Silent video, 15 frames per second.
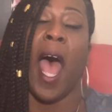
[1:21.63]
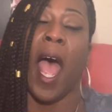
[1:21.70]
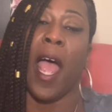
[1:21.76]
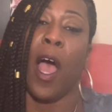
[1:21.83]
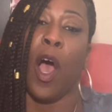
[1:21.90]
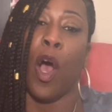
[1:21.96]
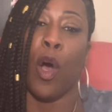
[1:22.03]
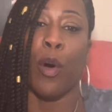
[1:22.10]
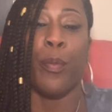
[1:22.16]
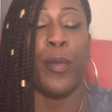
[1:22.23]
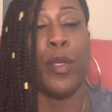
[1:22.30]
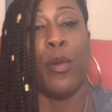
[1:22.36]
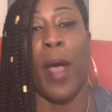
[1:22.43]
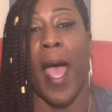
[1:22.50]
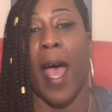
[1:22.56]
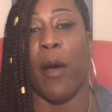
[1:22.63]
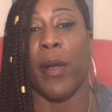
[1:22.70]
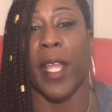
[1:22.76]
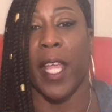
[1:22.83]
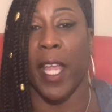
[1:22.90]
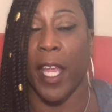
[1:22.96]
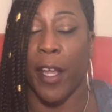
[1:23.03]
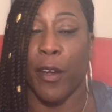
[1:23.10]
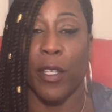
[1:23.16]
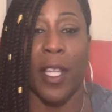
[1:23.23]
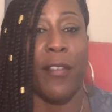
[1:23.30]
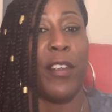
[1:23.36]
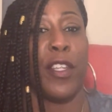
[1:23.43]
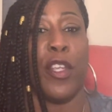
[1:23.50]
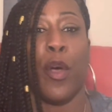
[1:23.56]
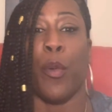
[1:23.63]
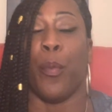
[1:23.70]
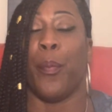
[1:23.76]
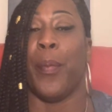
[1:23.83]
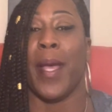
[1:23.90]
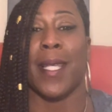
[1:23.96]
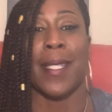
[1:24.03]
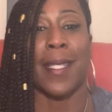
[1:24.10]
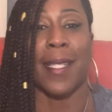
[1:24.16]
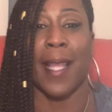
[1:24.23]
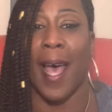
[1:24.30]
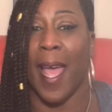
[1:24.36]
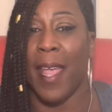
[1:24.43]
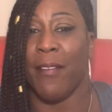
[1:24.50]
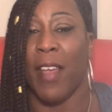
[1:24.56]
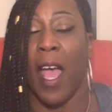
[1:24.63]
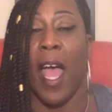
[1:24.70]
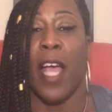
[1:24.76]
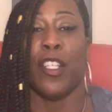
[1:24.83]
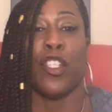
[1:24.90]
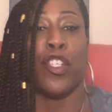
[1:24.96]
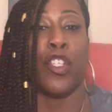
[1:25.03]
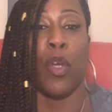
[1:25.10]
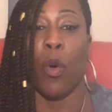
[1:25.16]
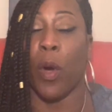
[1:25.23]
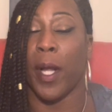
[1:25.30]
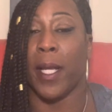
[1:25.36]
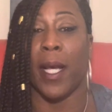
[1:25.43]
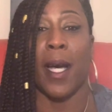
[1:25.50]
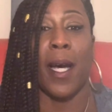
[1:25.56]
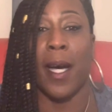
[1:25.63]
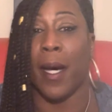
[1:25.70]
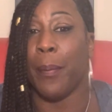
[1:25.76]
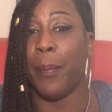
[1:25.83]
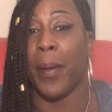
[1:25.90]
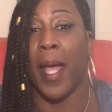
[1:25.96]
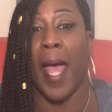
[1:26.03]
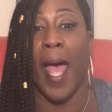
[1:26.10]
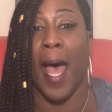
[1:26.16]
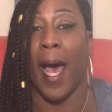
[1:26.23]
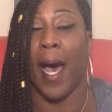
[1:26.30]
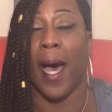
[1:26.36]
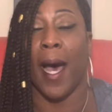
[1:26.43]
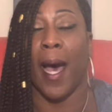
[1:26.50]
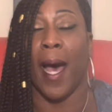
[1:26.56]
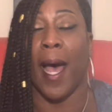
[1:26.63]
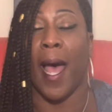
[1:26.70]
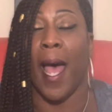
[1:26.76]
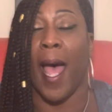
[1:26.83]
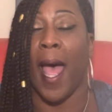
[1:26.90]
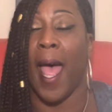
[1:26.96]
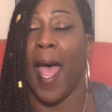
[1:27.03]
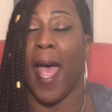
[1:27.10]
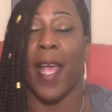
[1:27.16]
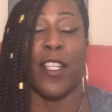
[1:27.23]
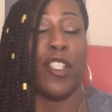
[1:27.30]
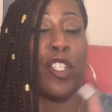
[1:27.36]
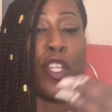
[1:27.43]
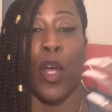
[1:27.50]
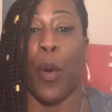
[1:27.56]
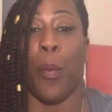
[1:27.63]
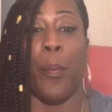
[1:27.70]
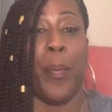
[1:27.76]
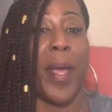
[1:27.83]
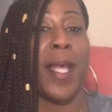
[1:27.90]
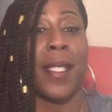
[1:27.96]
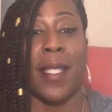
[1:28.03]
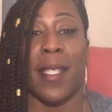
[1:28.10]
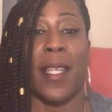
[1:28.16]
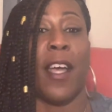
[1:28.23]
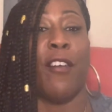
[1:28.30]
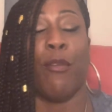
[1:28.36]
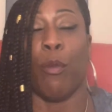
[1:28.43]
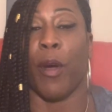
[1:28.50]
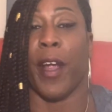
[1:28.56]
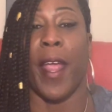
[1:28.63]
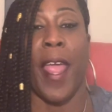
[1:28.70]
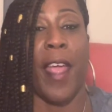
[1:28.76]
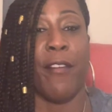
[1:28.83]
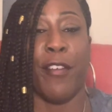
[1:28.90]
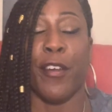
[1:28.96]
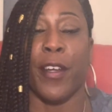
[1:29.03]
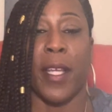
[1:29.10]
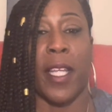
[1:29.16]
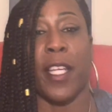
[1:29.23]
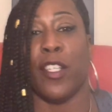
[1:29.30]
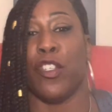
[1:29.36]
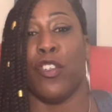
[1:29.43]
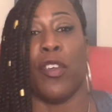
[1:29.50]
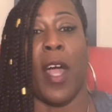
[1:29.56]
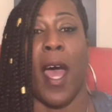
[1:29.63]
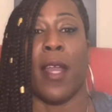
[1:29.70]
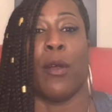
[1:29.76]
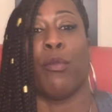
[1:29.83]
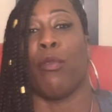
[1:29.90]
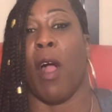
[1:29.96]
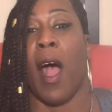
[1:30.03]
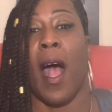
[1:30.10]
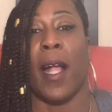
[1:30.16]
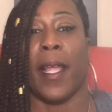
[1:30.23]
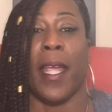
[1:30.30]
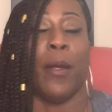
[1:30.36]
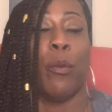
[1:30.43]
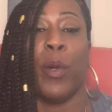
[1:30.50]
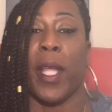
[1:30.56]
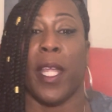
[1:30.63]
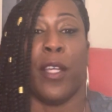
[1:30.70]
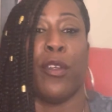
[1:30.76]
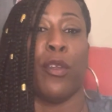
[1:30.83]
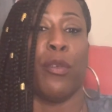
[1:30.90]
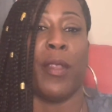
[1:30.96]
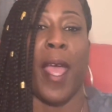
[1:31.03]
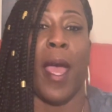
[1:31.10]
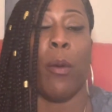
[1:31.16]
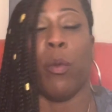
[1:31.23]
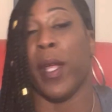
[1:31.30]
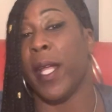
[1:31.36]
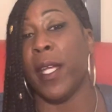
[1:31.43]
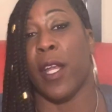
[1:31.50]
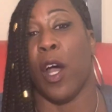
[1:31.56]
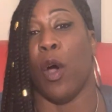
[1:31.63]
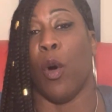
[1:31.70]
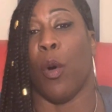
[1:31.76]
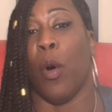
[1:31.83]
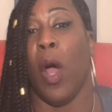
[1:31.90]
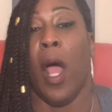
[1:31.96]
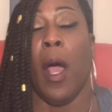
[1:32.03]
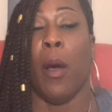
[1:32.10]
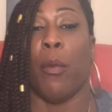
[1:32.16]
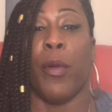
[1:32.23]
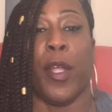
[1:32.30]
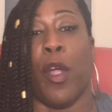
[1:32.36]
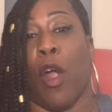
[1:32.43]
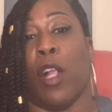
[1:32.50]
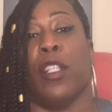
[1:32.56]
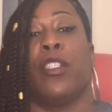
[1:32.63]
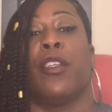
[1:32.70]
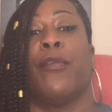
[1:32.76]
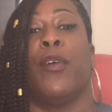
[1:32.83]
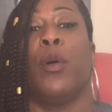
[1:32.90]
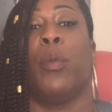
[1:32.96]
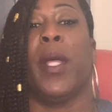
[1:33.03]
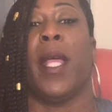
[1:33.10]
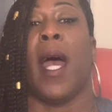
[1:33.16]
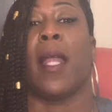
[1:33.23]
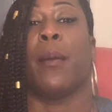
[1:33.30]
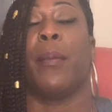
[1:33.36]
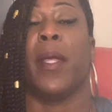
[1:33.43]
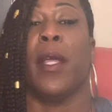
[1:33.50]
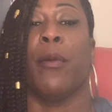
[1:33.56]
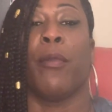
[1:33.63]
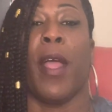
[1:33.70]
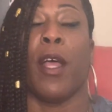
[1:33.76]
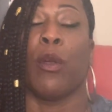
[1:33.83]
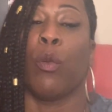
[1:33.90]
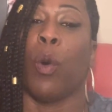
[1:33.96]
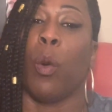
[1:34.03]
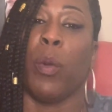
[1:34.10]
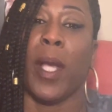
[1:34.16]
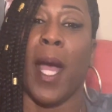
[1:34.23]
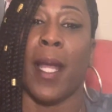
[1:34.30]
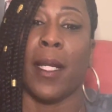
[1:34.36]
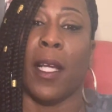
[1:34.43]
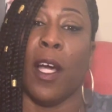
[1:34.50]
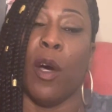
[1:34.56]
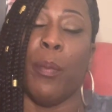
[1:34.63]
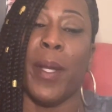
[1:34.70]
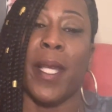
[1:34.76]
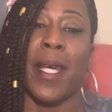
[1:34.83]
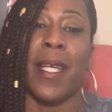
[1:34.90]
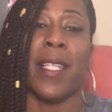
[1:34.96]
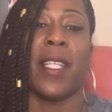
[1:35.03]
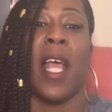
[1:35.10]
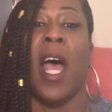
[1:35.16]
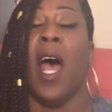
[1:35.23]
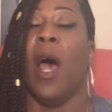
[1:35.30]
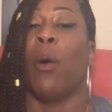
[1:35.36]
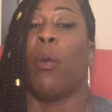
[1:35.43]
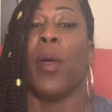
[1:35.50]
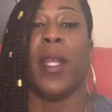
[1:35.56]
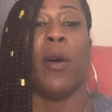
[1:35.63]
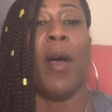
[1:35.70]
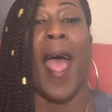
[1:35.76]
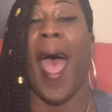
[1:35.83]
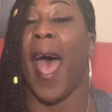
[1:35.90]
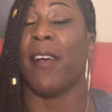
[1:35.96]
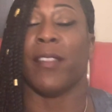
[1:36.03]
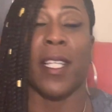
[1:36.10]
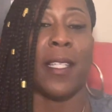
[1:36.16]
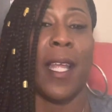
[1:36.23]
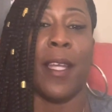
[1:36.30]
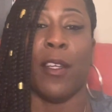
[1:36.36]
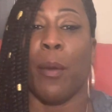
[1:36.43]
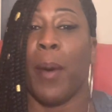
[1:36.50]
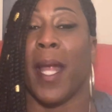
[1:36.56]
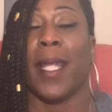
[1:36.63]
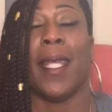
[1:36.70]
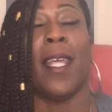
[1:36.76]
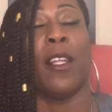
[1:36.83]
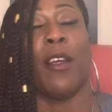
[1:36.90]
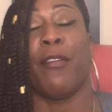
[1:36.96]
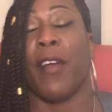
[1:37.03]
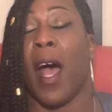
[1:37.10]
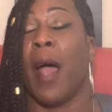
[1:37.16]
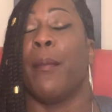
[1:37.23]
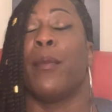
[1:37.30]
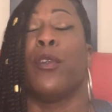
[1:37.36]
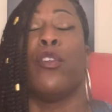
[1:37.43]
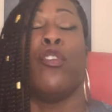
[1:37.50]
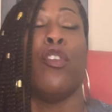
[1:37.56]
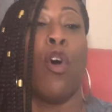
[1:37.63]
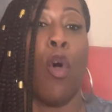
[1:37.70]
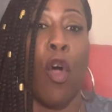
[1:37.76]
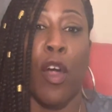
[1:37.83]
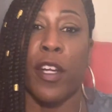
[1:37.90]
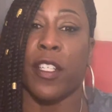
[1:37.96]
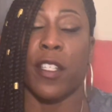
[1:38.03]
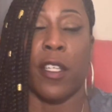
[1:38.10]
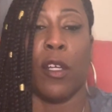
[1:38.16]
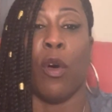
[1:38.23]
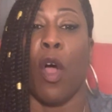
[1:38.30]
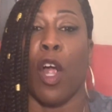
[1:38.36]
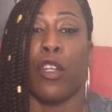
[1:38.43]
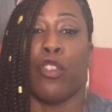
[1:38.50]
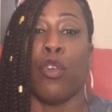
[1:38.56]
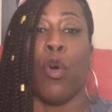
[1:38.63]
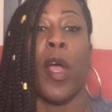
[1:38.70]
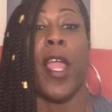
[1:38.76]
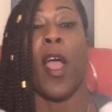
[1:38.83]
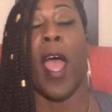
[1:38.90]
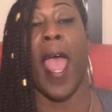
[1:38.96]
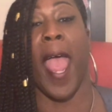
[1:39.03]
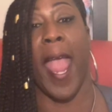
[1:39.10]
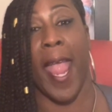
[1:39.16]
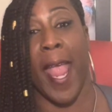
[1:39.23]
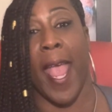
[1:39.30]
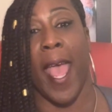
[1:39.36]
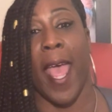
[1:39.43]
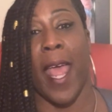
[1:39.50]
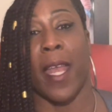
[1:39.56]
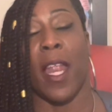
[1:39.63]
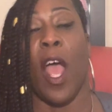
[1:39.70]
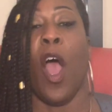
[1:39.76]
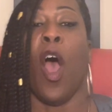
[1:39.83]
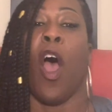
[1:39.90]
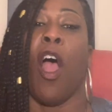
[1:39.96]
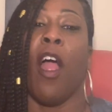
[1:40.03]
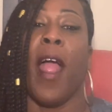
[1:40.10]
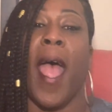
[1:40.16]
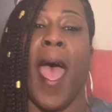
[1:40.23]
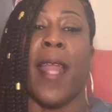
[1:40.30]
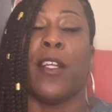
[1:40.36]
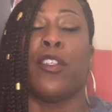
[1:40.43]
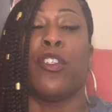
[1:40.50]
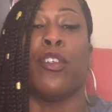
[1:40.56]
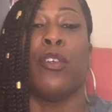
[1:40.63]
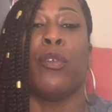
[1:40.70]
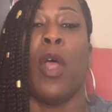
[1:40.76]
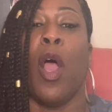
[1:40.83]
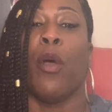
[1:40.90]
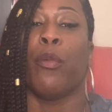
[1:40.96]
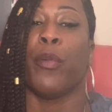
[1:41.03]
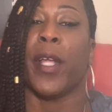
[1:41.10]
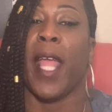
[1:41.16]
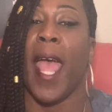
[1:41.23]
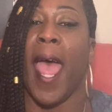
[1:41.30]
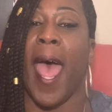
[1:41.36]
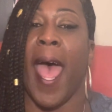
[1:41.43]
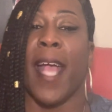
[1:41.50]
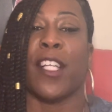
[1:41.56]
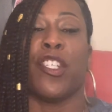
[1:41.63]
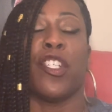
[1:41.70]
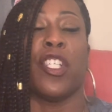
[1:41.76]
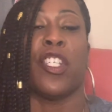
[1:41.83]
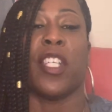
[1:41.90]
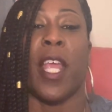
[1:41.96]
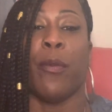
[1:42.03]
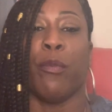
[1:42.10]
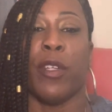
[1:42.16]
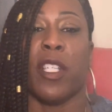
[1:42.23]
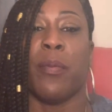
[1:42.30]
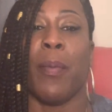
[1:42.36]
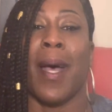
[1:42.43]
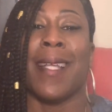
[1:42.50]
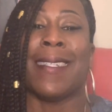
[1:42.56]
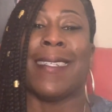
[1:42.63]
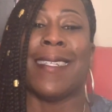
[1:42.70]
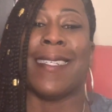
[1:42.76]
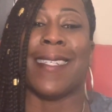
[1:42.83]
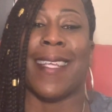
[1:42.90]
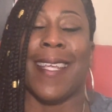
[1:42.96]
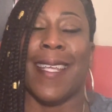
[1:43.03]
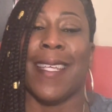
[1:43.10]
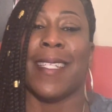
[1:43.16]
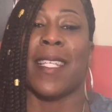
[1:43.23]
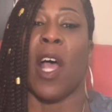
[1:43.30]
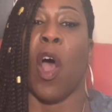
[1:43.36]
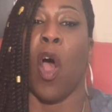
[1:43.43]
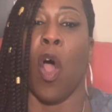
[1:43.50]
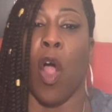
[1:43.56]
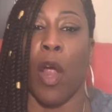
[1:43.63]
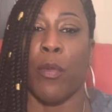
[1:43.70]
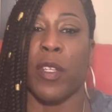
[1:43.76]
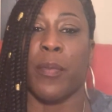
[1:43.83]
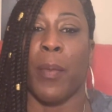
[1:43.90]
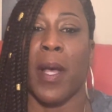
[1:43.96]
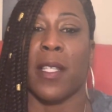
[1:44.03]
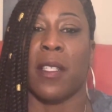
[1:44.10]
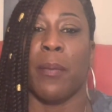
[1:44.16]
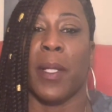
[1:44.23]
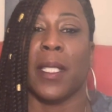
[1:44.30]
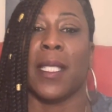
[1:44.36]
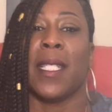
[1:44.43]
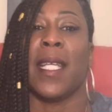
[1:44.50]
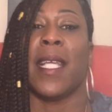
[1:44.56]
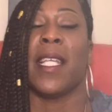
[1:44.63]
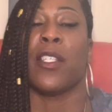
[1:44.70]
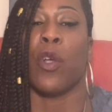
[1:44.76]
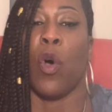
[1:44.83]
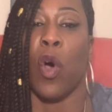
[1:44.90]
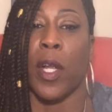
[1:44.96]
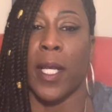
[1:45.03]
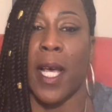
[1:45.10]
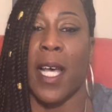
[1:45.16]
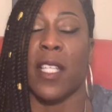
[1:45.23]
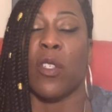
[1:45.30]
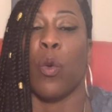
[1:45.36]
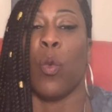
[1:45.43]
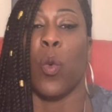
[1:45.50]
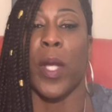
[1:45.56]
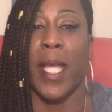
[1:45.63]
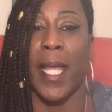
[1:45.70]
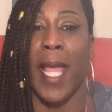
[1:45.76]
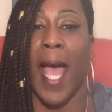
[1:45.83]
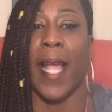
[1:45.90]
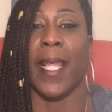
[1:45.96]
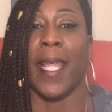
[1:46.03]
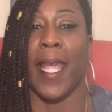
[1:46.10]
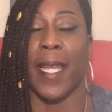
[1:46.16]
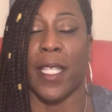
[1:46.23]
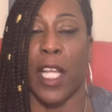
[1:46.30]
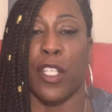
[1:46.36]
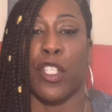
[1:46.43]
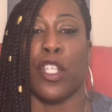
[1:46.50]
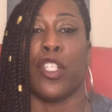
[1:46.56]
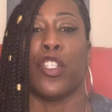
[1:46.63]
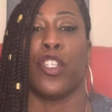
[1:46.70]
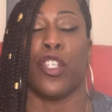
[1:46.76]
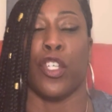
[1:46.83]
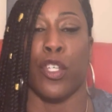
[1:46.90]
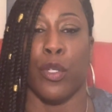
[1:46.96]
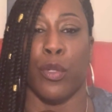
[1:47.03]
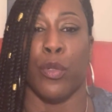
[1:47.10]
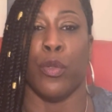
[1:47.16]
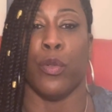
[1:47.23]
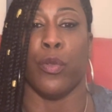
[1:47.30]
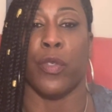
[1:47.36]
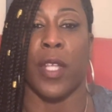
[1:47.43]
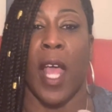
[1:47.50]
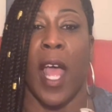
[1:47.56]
I hope you out here living your best life, showing up as your best self wherever it is you gotta rock, and we can do that. We know, regardless of who we gotta be around or where we gotta go, because we don't have to let nobody kill our vibe nor steal our joy, and our attitude, reactions, and responses is our responsibility. It's on us. We get to choose.